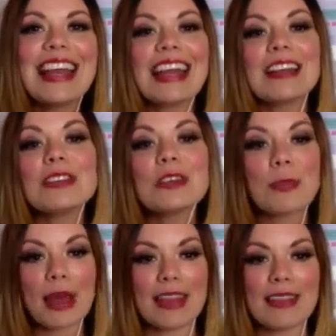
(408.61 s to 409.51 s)
into
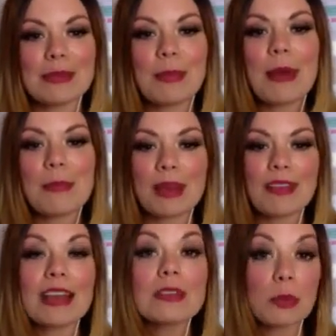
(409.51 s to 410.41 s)
buying this pub,
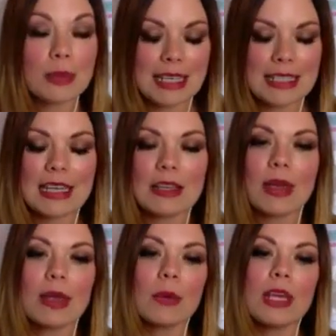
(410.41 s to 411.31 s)
and that's what we did anyway.